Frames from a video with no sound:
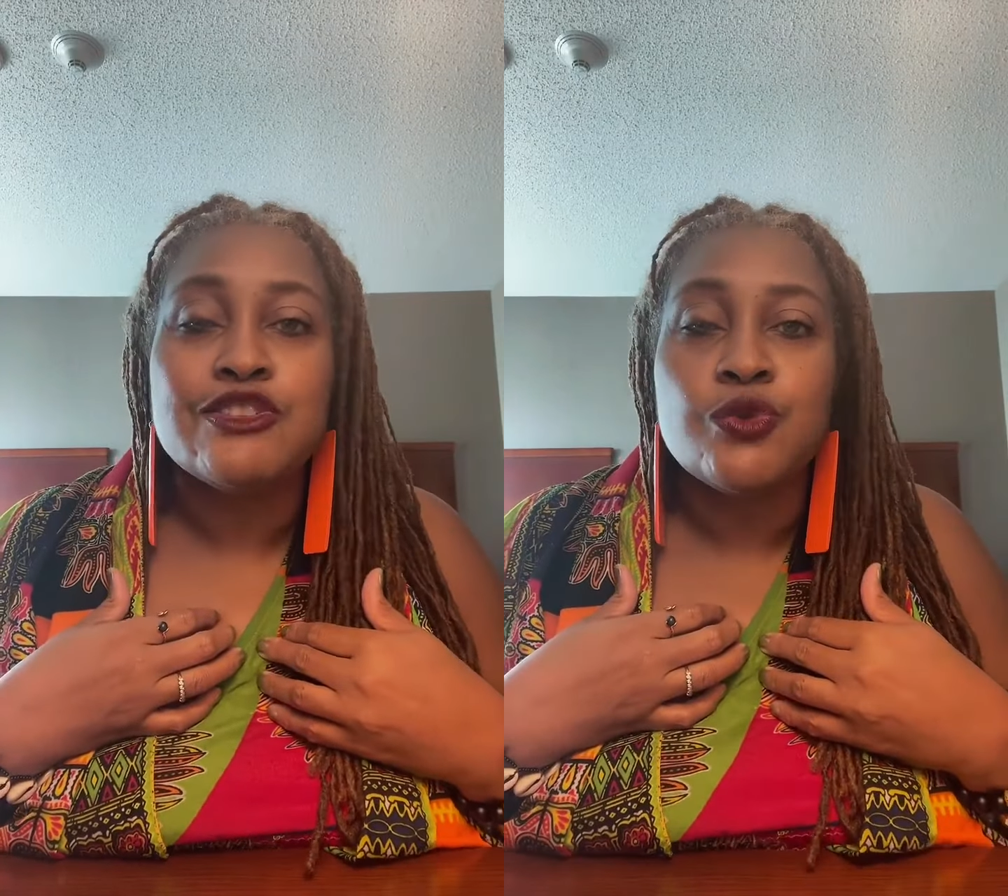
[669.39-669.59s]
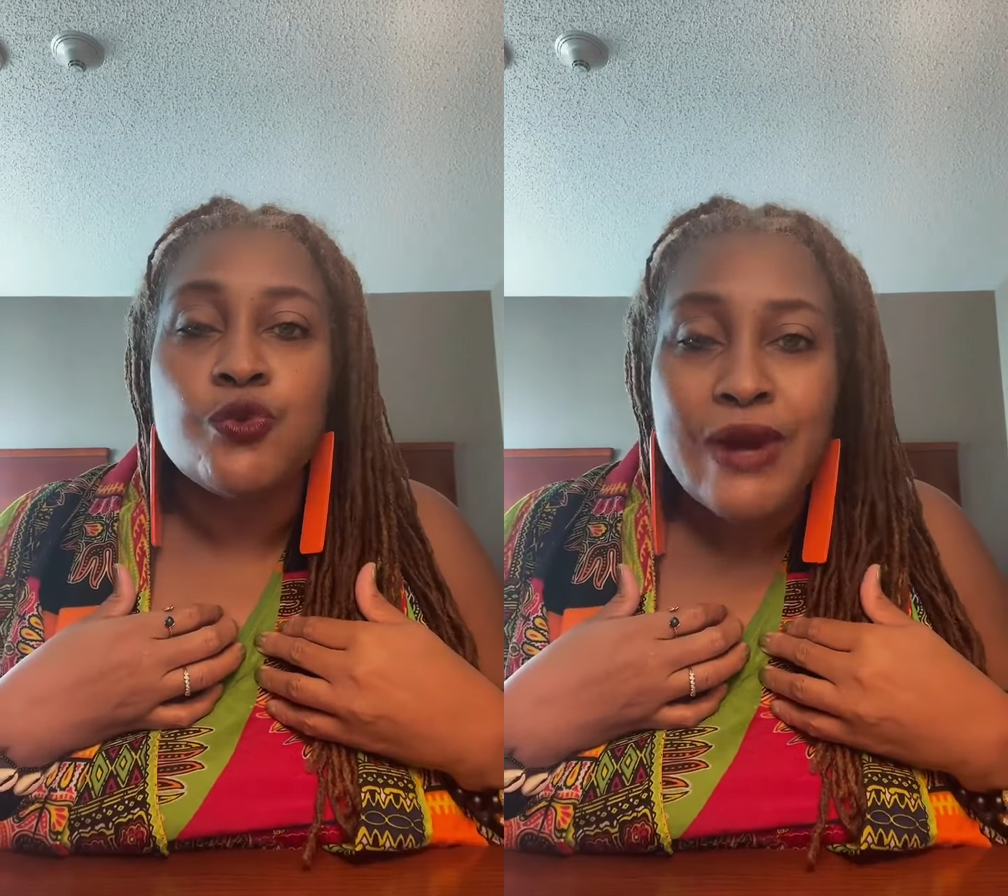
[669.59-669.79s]

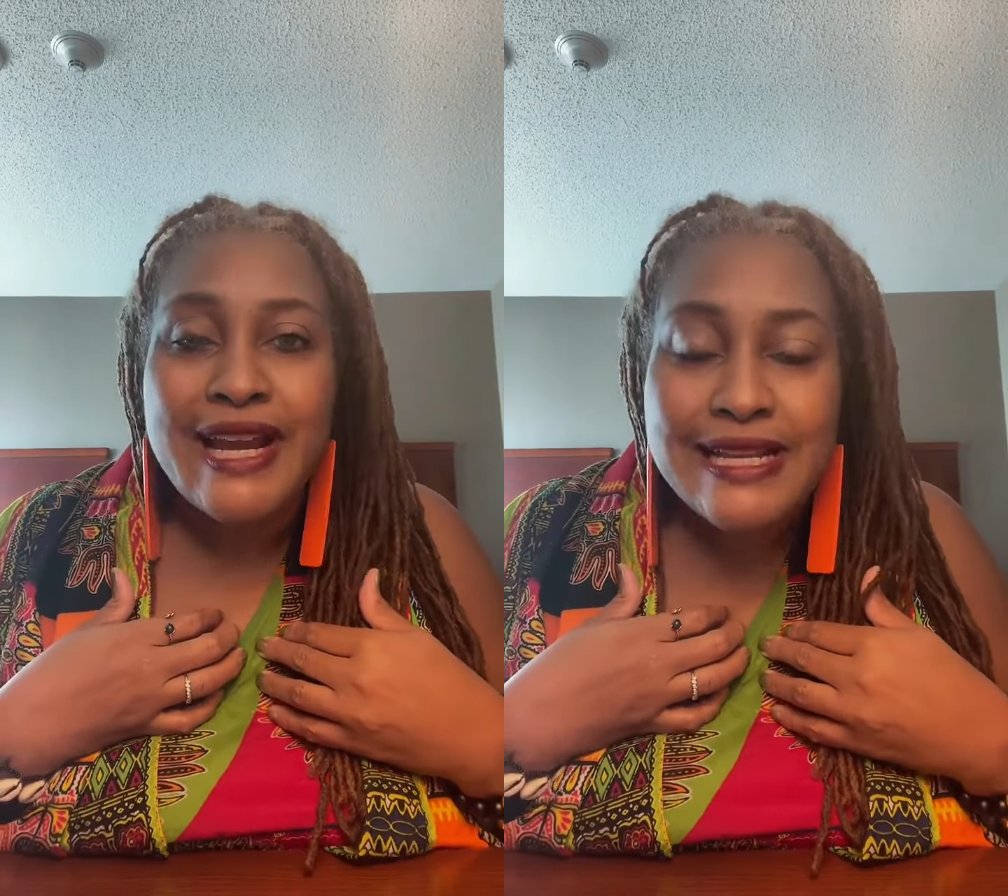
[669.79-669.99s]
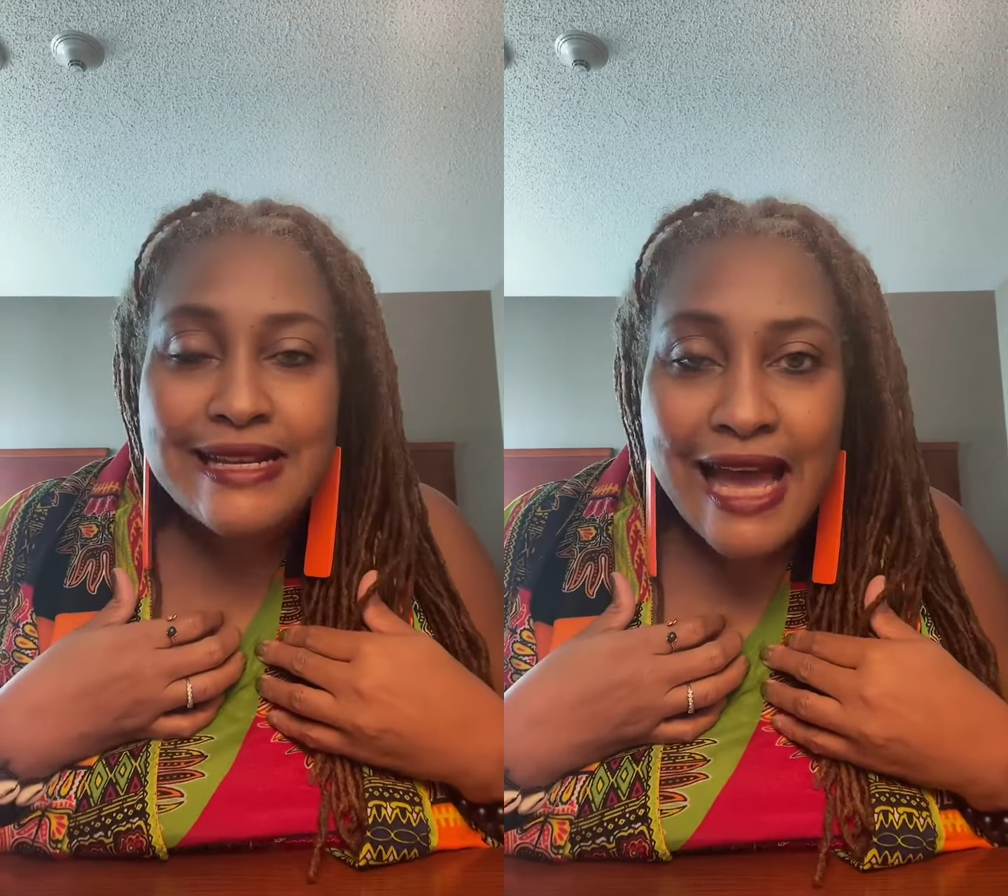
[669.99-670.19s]
to
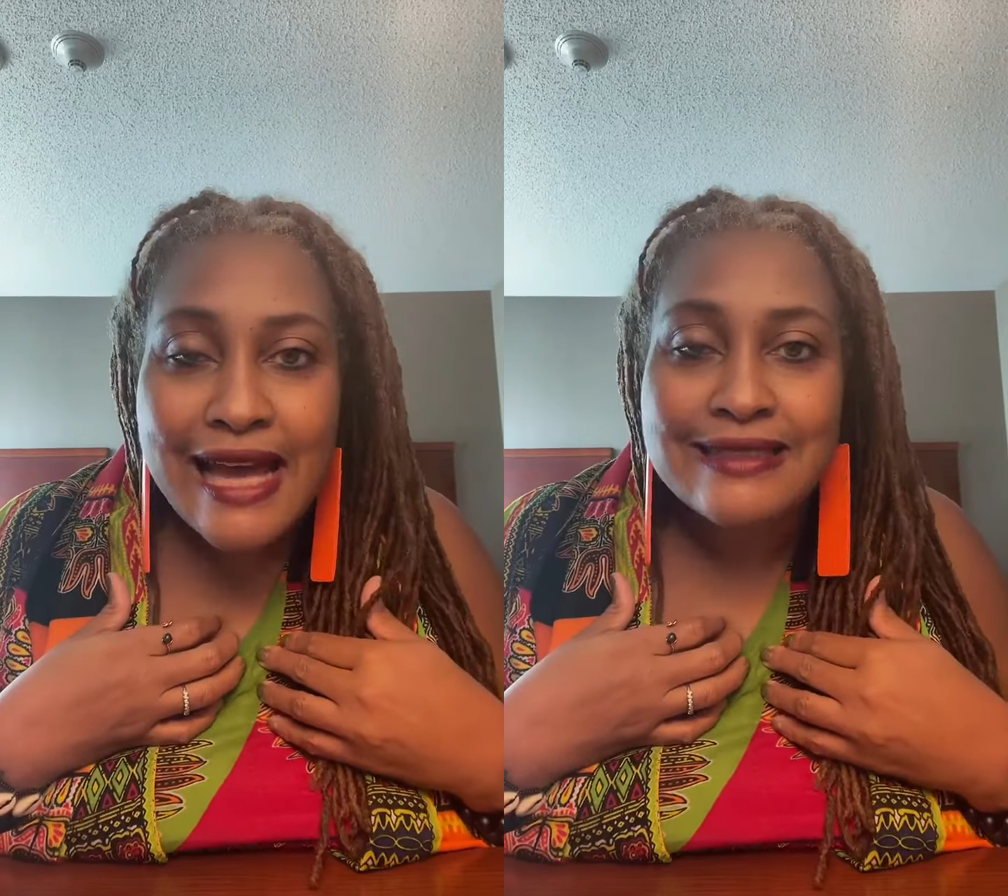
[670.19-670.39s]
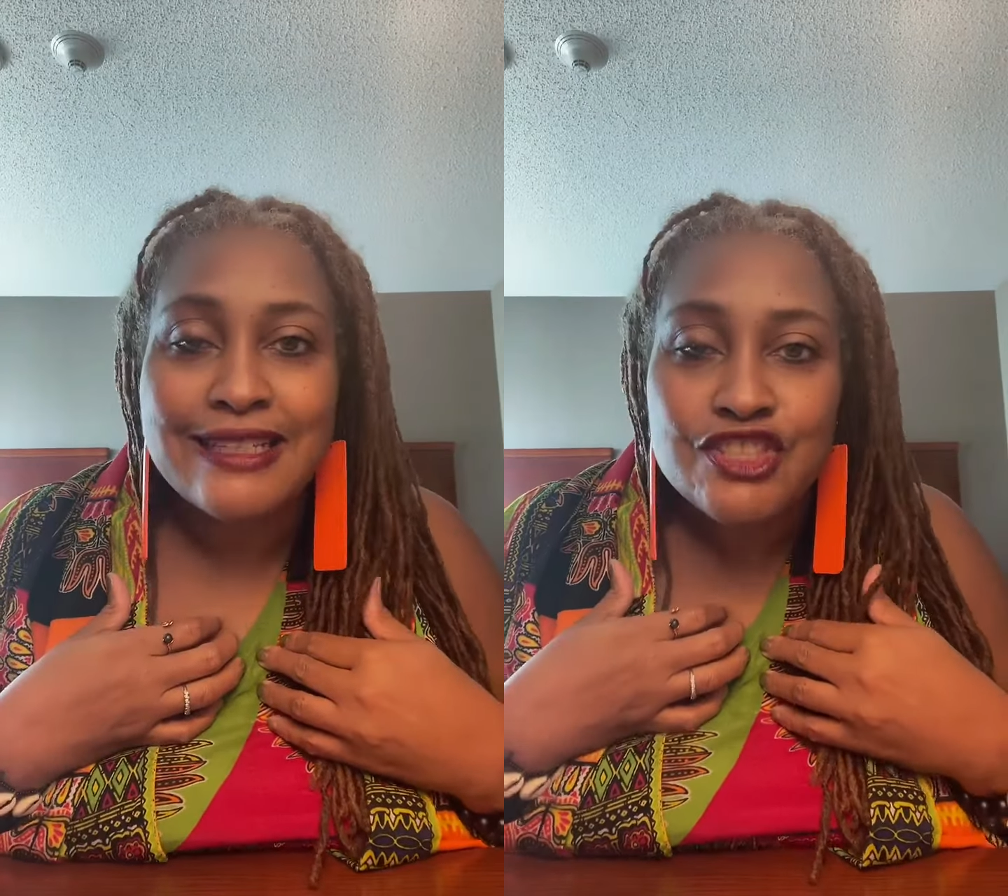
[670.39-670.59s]

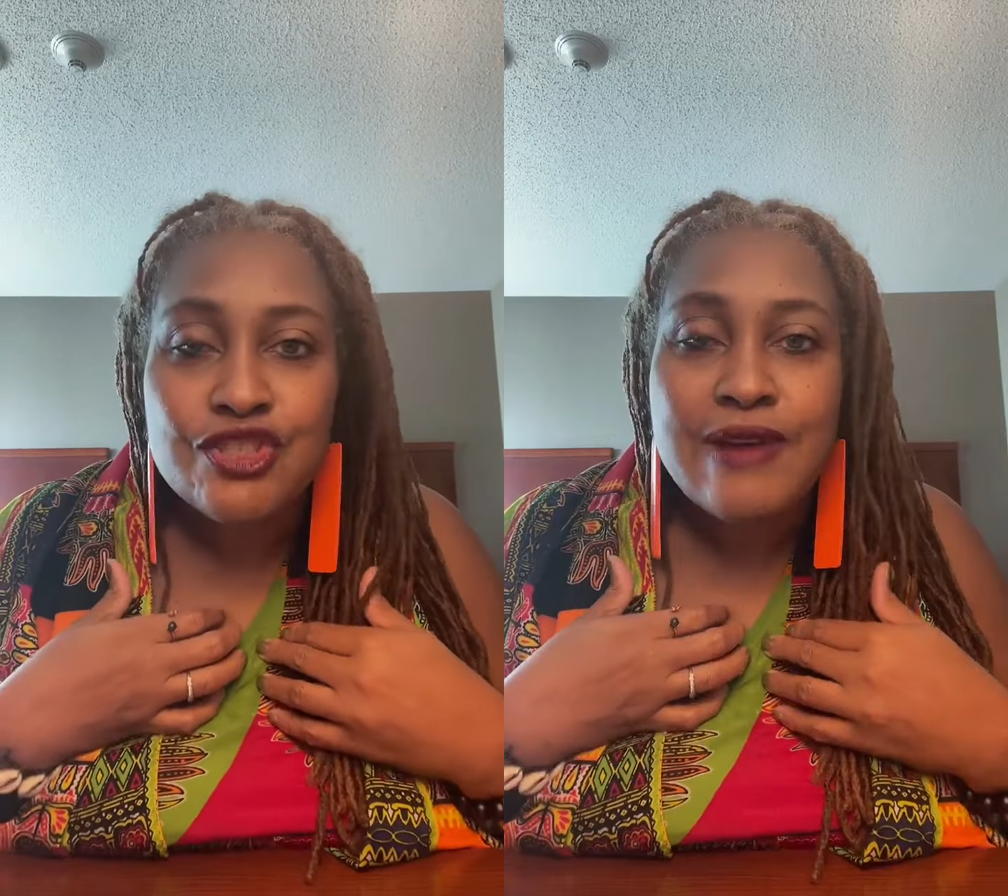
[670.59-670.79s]
recognize that